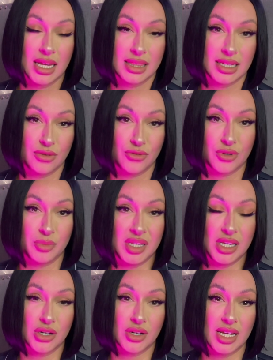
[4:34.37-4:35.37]
than from
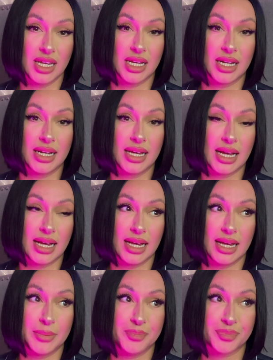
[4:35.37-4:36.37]
here in
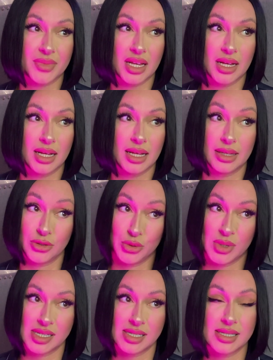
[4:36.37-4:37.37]

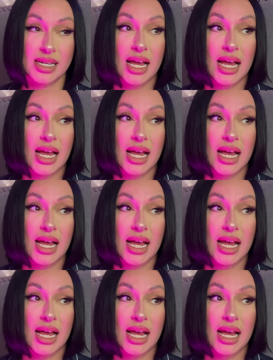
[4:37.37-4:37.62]
US.